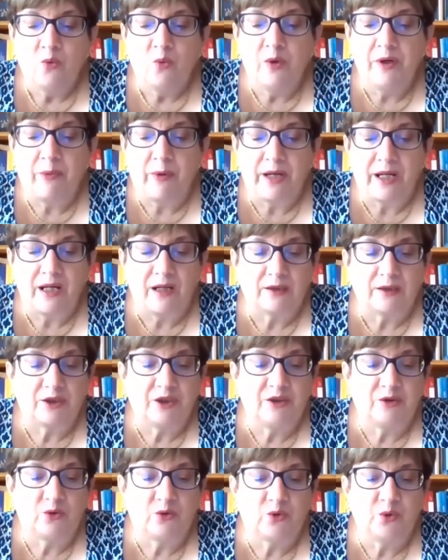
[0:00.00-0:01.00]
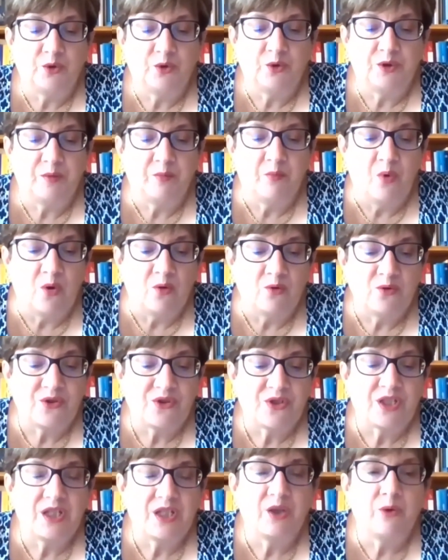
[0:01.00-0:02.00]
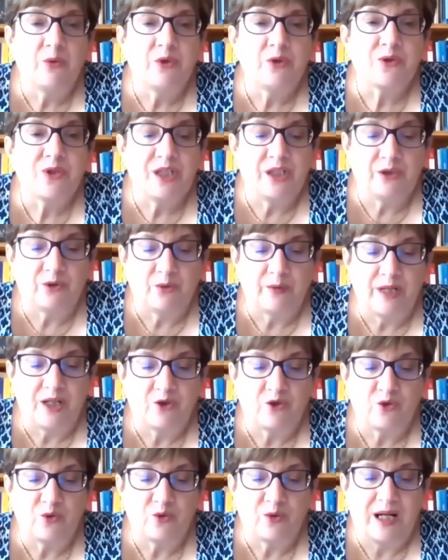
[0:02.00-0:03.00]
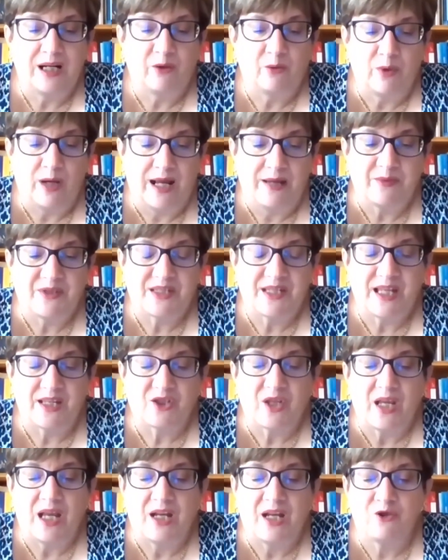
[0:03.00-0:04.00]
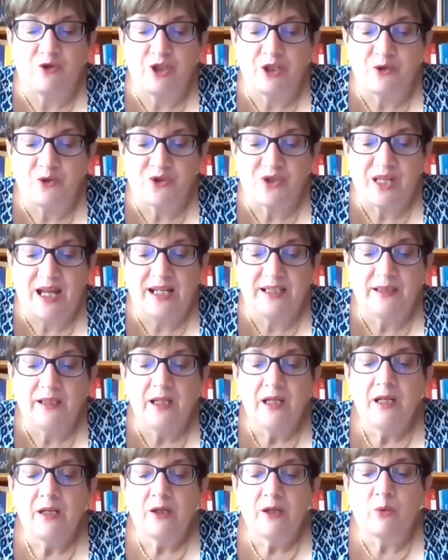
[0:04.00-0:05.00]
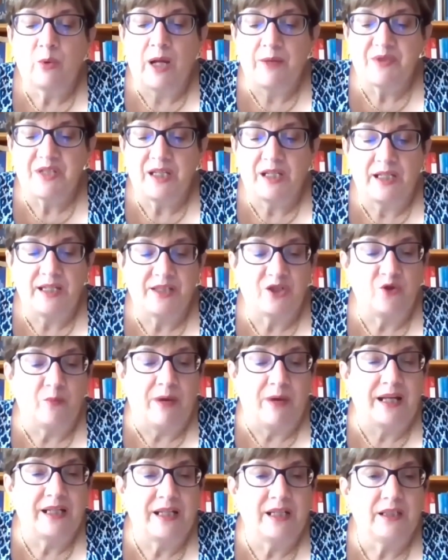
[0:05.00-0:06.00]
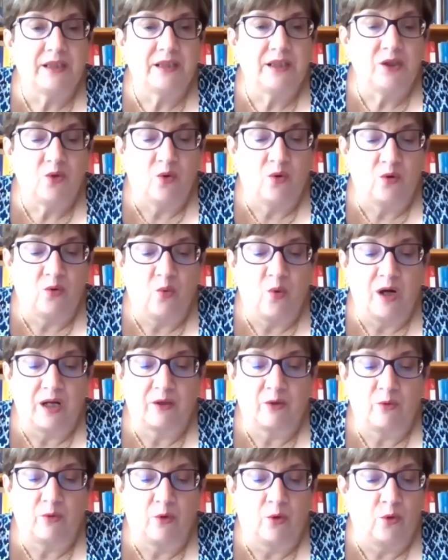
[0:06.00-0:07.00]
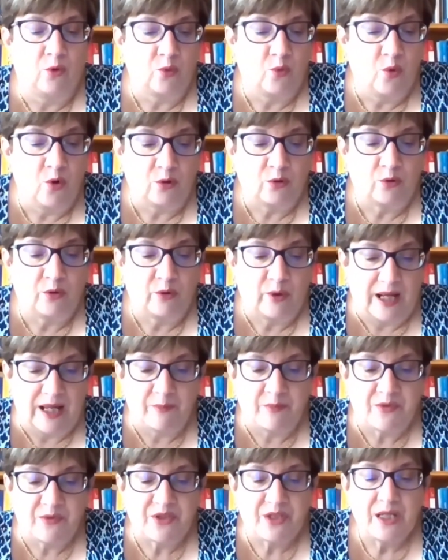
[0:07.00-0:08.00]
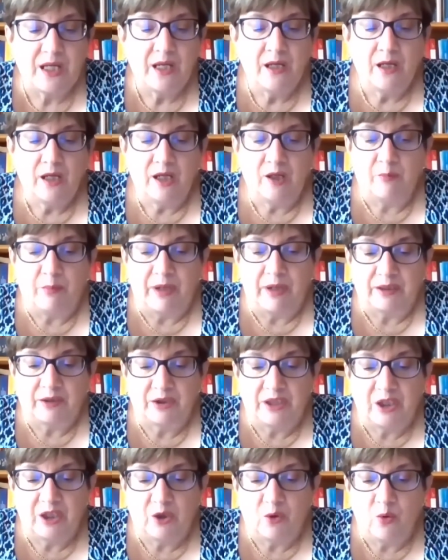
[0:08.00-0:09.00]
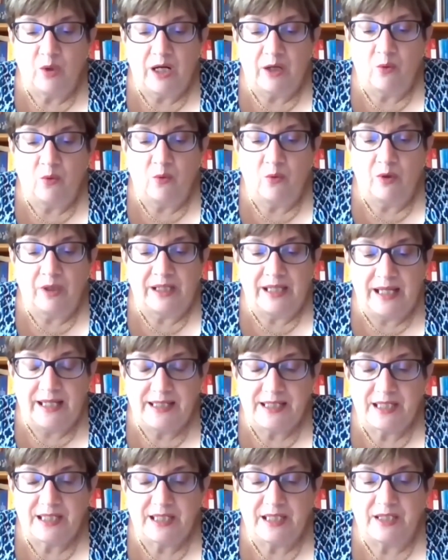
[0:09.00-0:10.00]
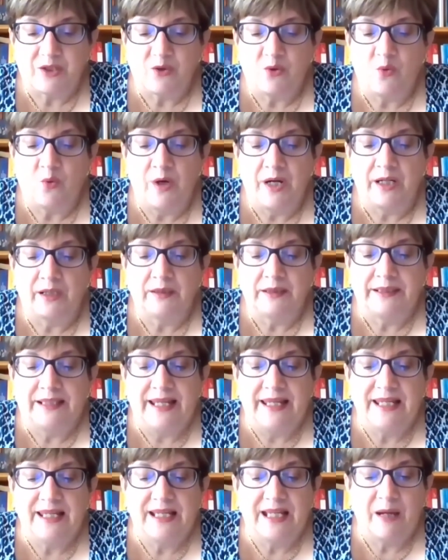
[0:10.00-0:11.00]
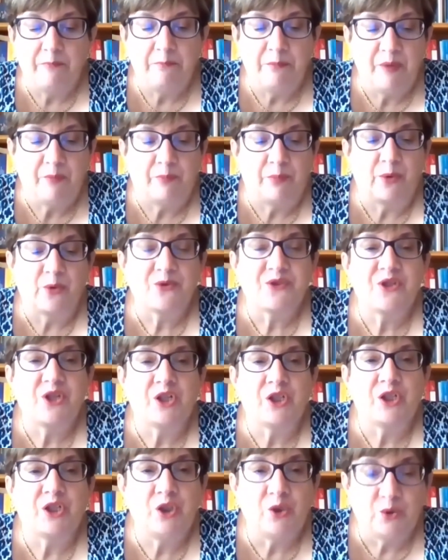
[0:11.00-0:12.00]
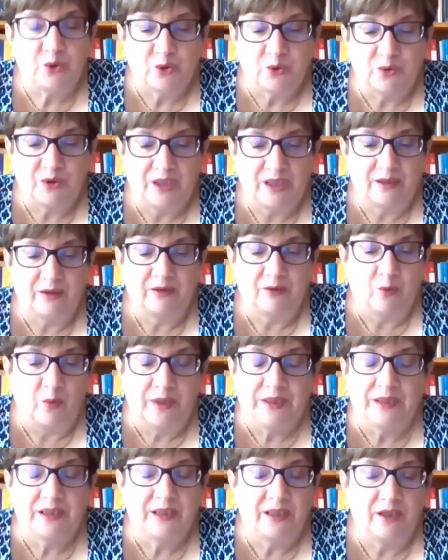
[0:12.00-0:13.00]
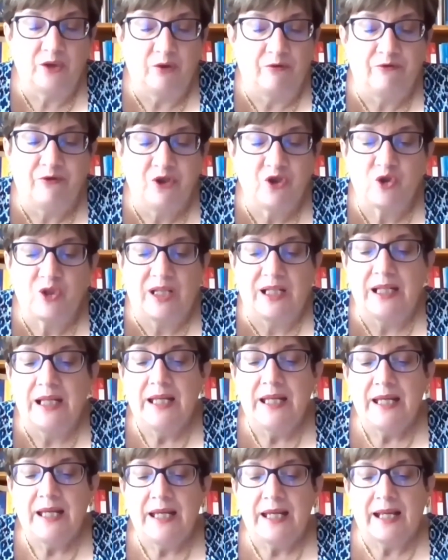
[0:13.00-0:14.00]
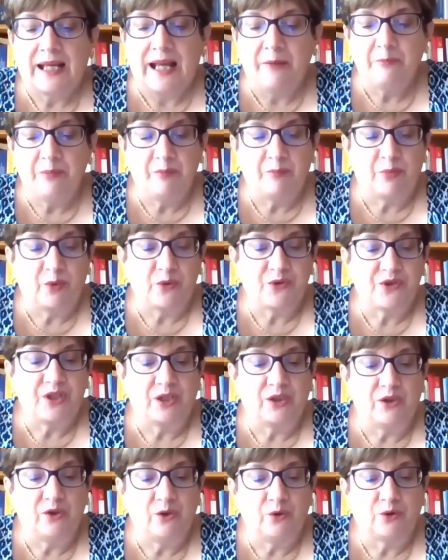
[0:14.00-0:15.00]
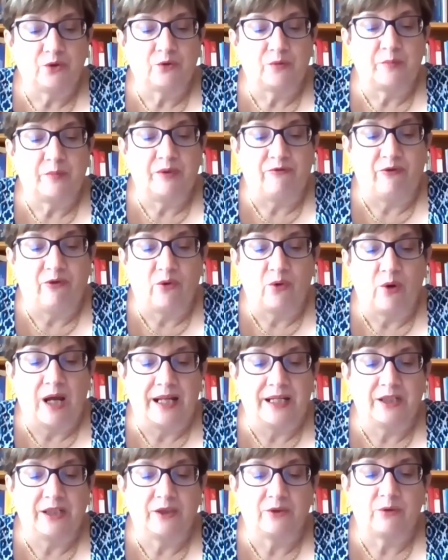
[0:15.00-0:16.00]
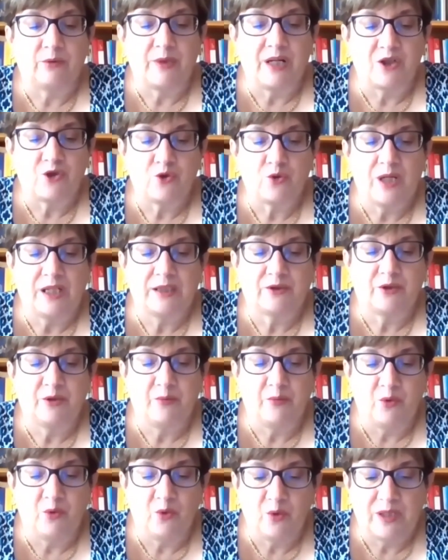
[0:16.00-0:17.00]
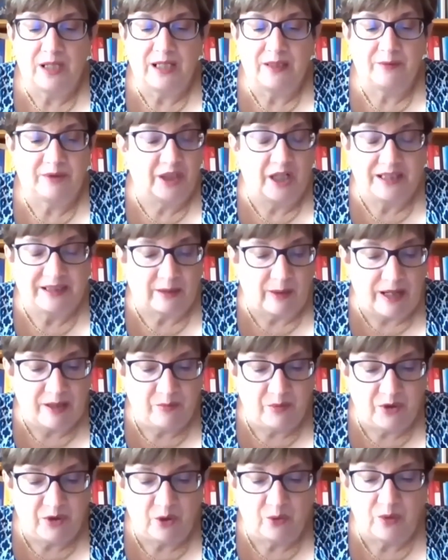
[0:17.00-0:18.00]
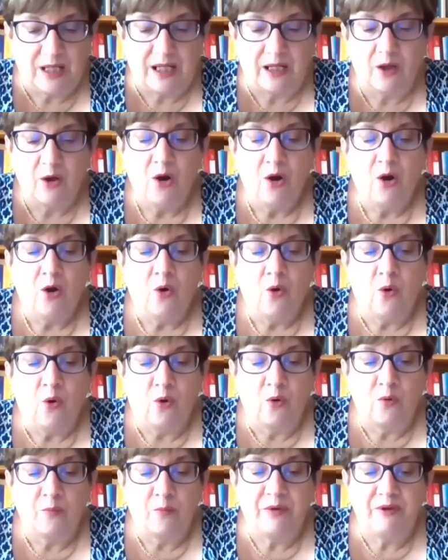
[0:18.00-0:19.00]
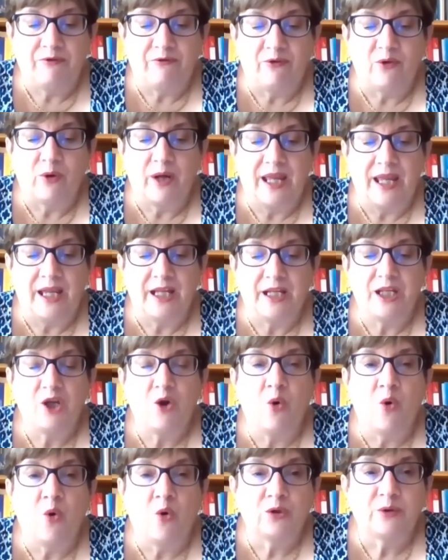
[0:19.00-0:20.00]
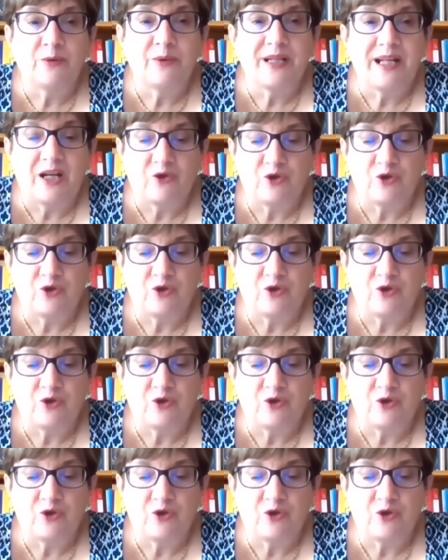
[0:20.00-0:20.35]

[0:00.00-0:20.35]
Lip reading: with regard to the most serious international crimes, such as genocide, crimes against humanity, or war crimes. In particular, cases where they can be prosecuted, when the official can be prosecuted before an international tribunal or before any other